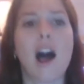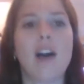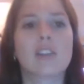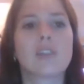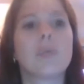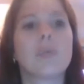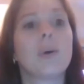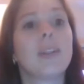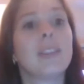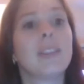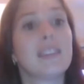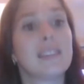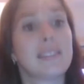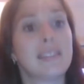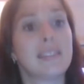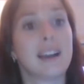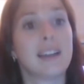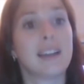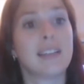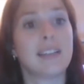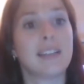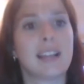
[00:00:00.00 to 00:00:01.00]
So what this
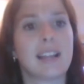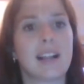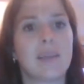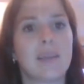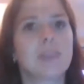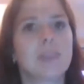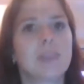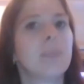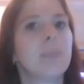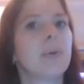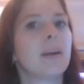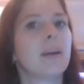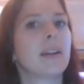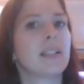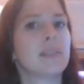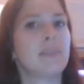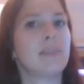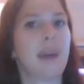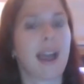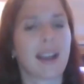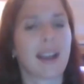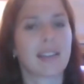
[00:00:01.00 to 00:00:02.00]
does is it helps to bring
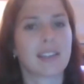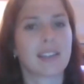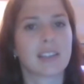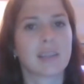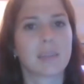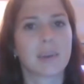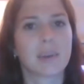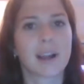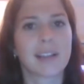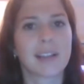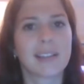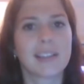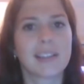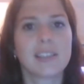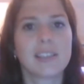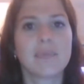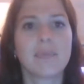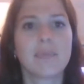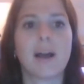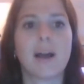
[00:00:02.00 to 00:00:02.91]
us back to the present